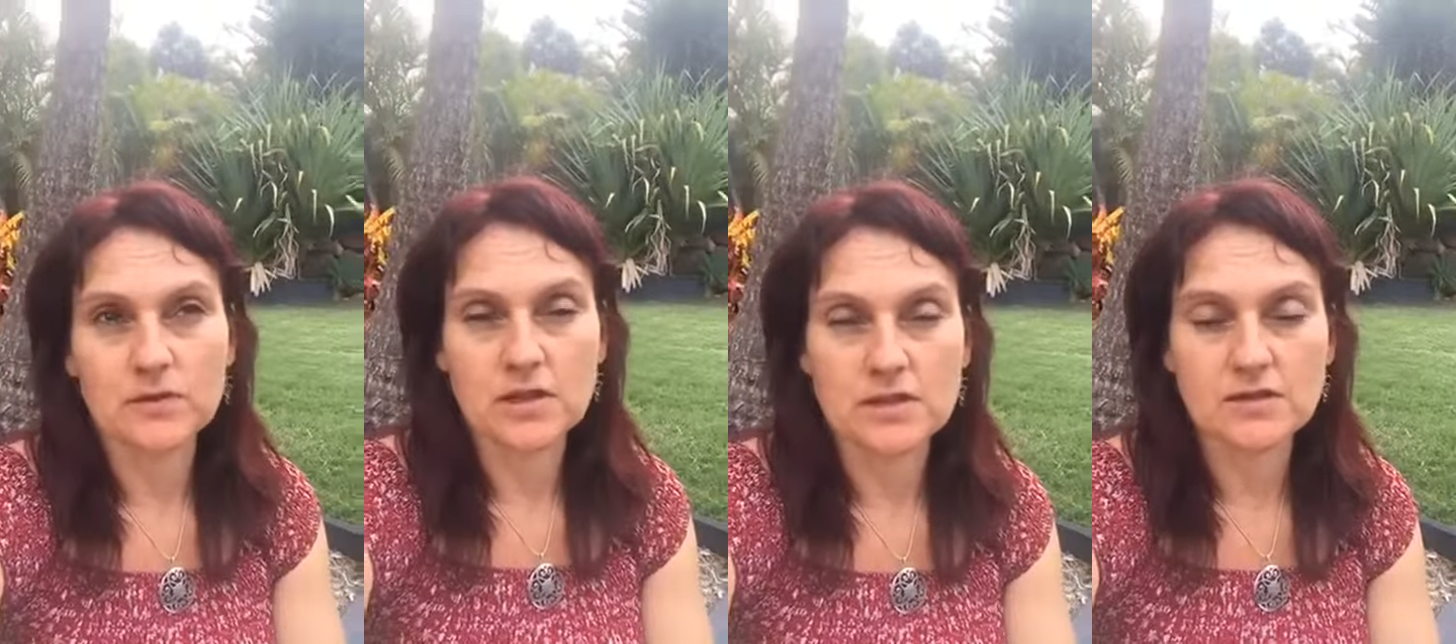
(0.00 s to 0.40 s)

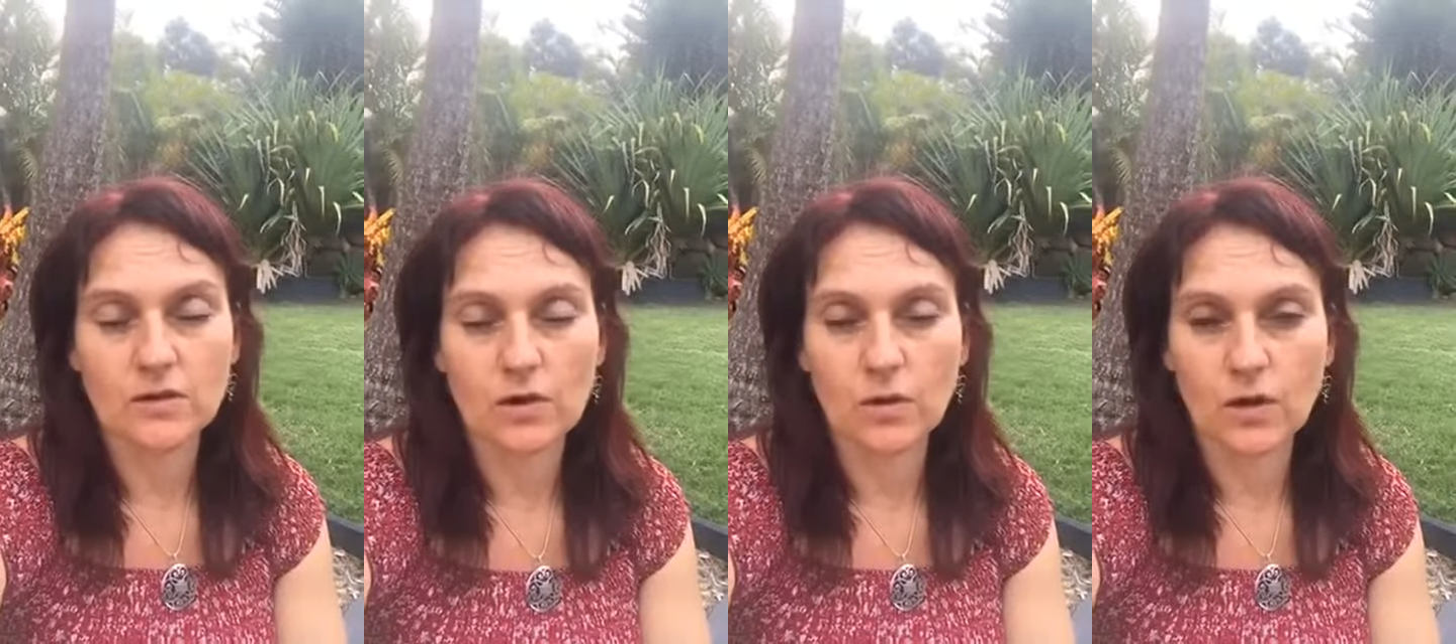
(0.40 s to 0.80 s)
just
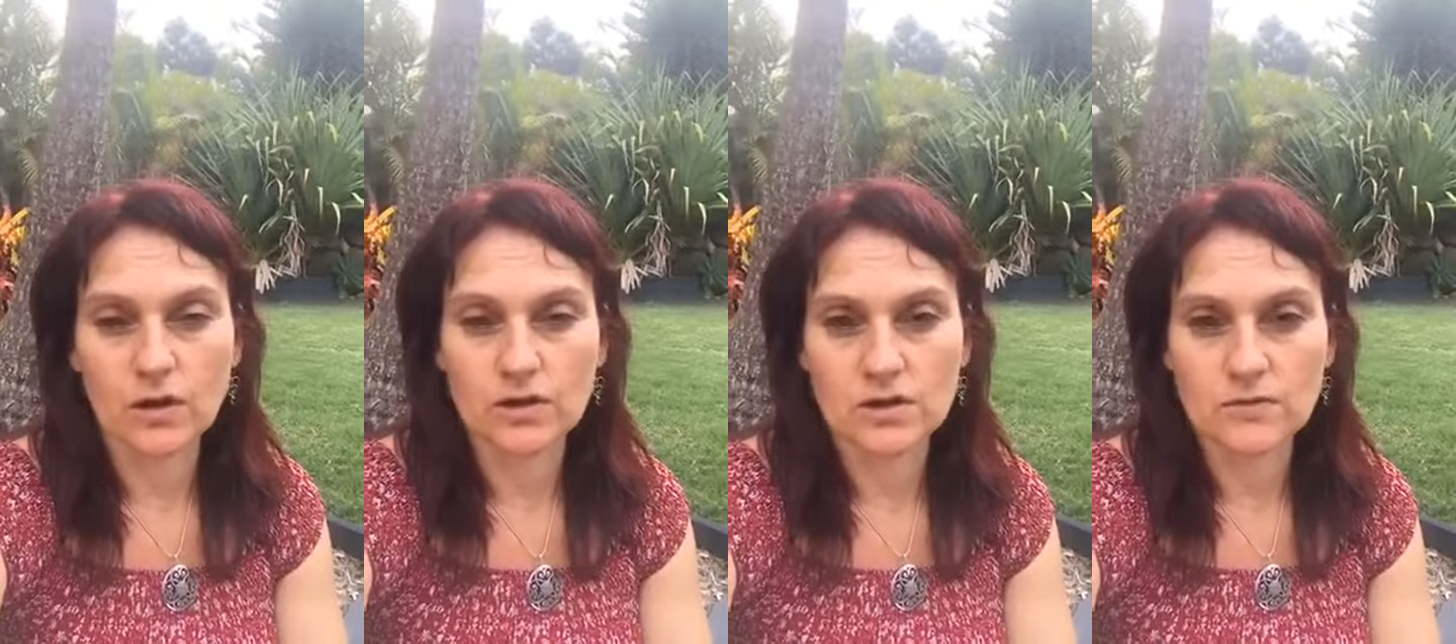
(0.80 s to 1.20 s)
go
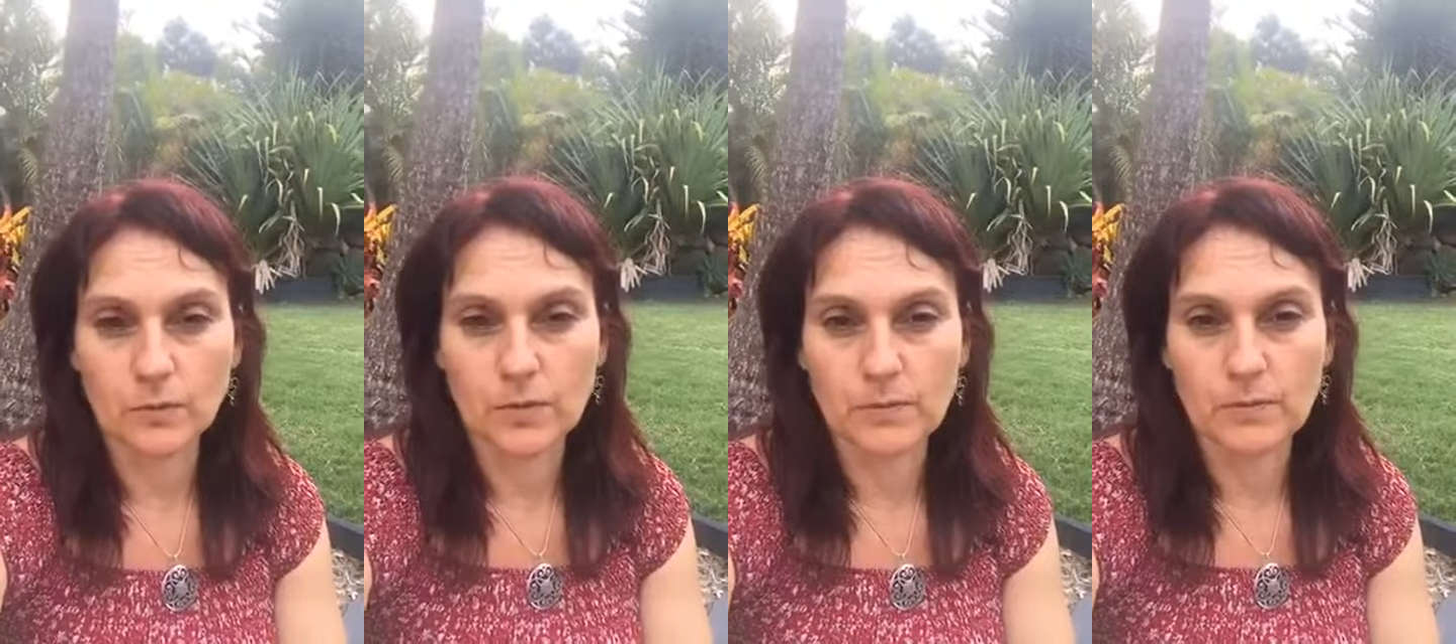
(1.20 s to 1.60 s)
on
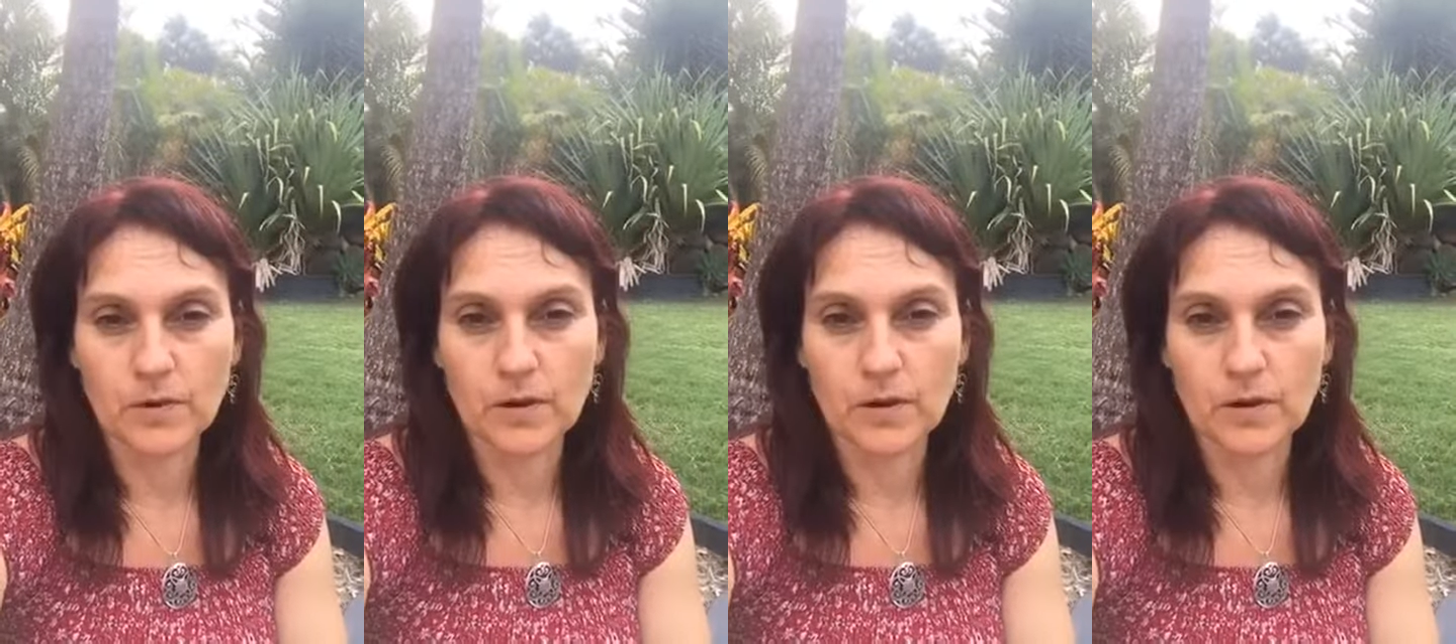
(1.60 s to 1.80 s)
Wim